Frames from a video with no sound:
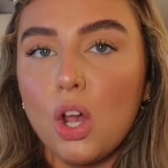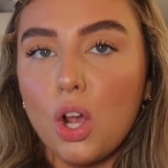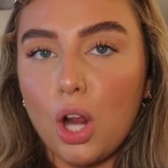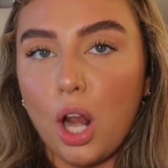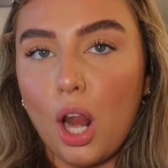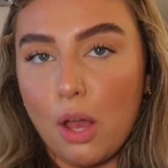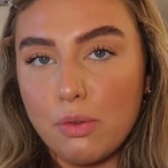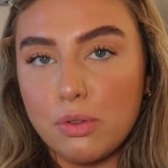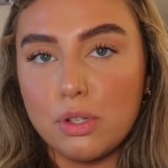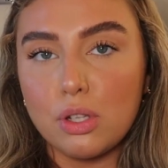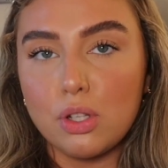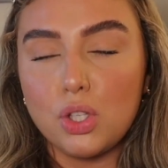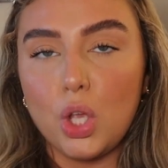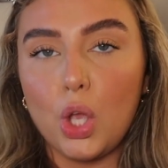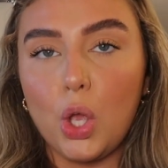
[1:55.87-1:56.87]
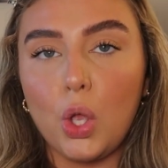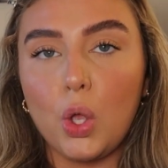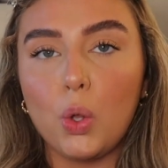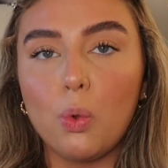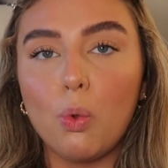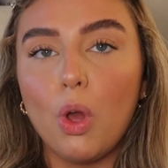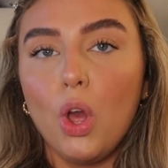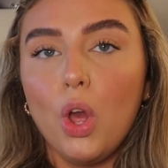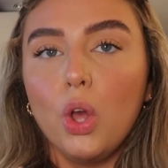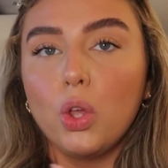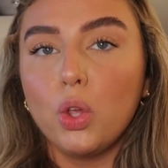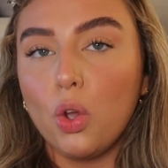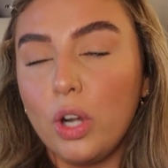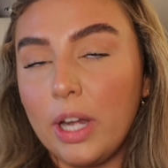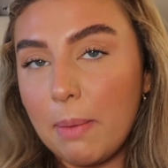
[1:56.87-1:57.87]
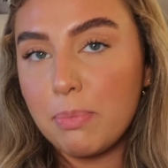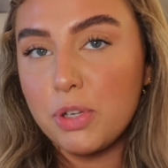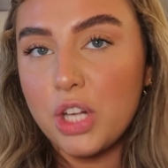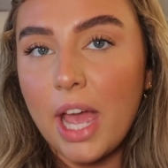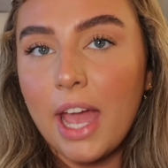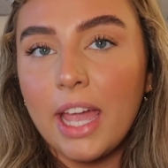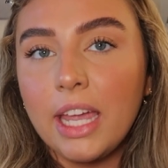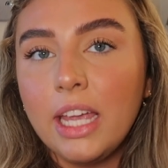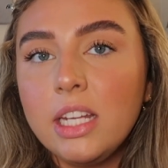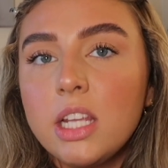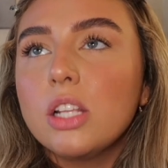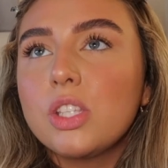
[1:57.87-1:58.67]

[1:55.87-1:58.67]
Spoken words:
close to your lip shade.